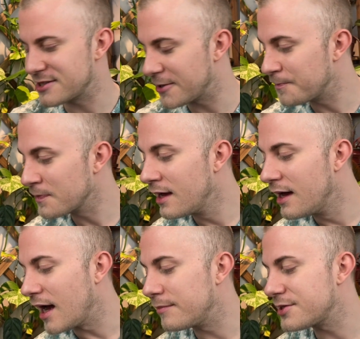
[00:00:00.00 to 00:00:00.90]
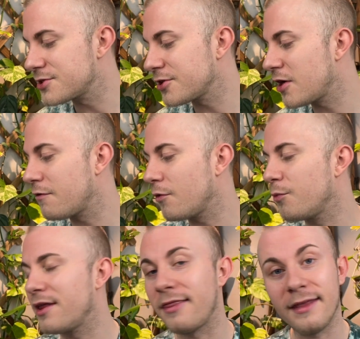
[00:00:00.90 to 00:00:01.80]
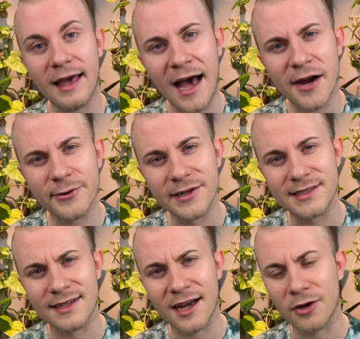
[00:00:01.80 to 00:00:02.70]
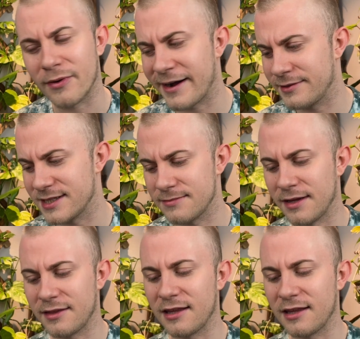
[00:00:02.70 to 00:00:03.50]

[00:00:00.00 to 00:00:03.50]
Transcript: So I'm going to start off with the aroids that I acquired this month,